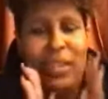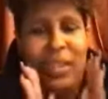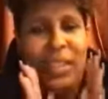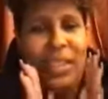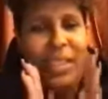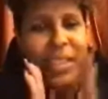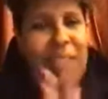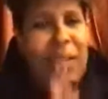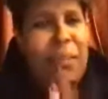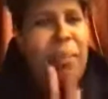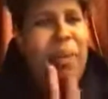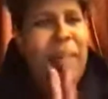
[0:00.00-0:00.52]
the
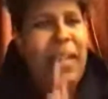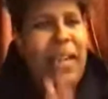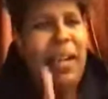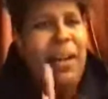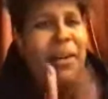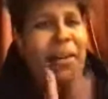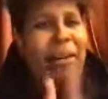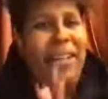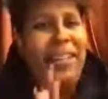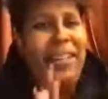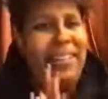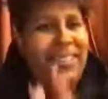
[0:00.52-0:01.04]

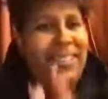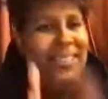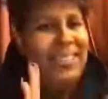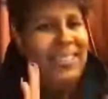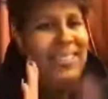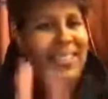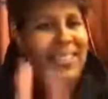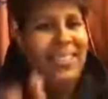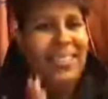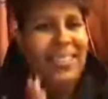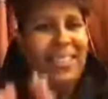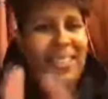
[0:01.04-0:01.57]
similarities
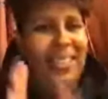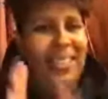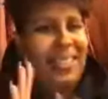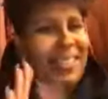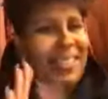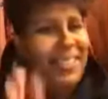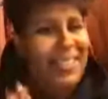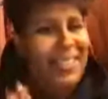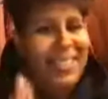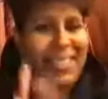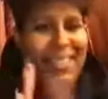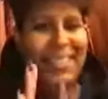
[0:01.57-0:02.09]

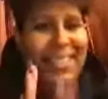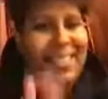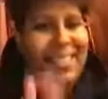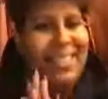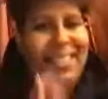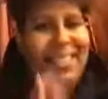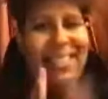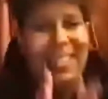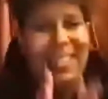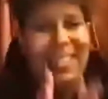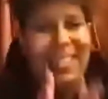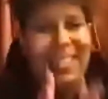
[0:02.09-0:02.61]

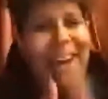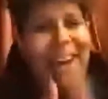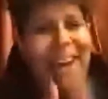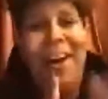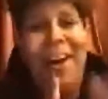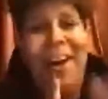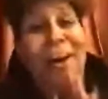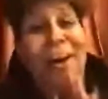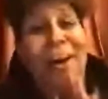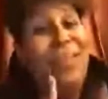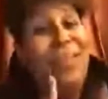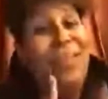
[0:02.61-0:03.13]
are
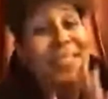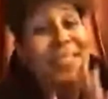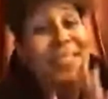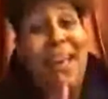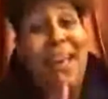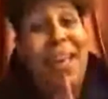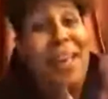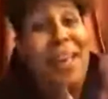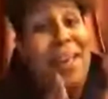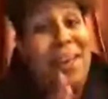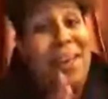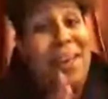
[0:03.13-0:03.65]
all the
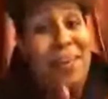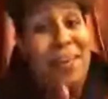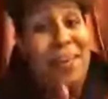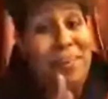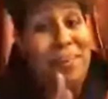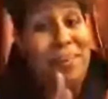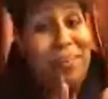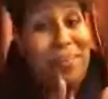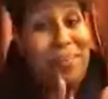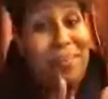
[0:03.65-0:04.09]
same.